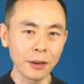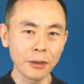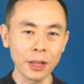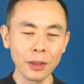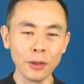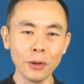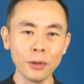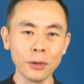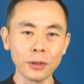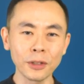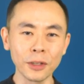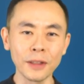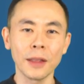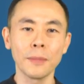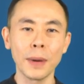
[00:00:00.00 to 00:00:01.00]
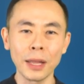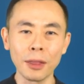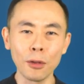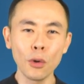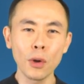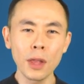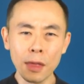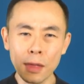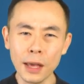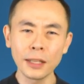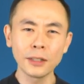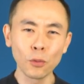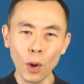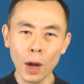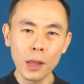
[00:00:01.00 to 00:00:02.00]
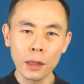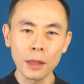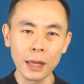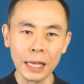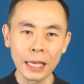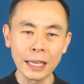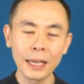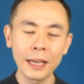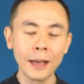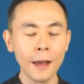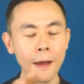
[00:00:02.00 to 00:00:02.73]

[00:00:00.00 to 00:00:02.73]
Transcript: you can do so that by doing this one thing,